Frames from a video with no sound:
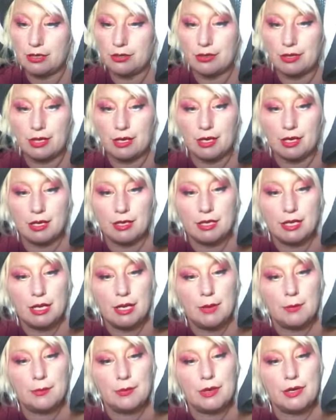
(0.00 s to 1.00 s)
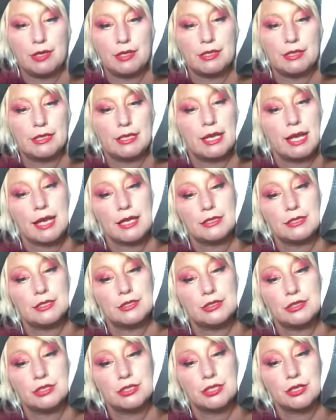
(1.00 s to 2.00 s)
the burden and to
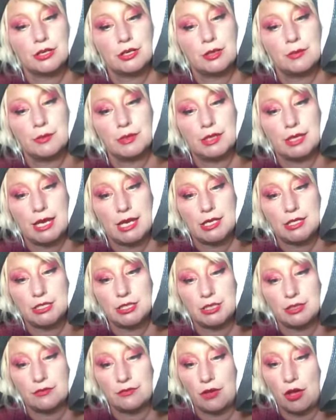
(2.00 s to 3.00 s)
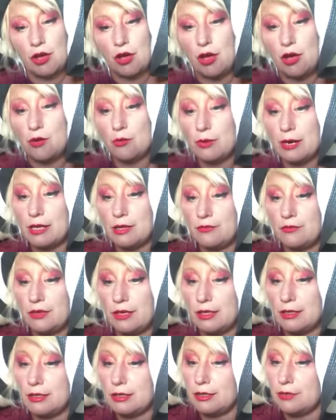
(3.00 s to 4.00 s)
ensure communication of all
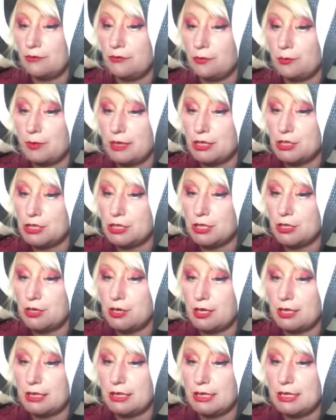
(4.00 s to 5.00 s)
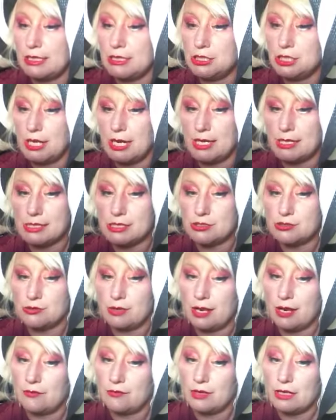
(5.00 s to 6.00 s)
relevant information on each case to
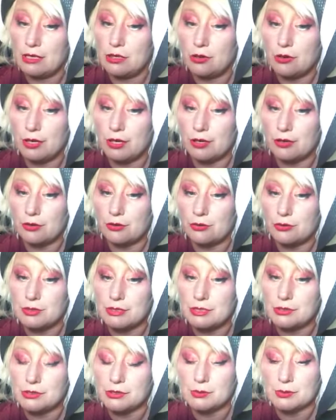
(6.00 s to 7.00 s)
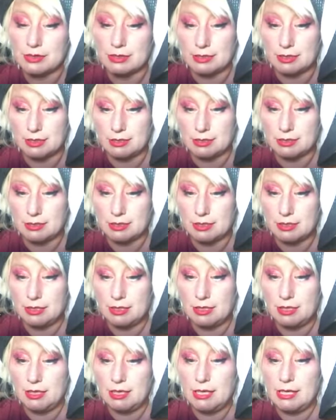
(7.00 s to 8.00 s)
every lawyer who deals with it.
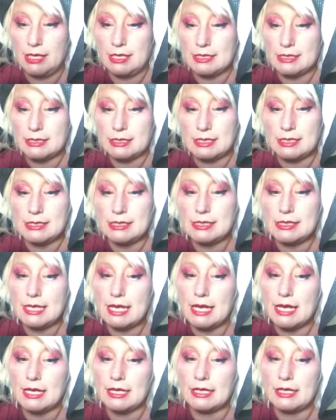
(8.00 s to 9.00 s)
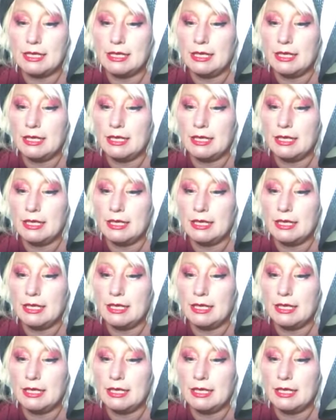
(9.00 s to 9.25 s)
Since then,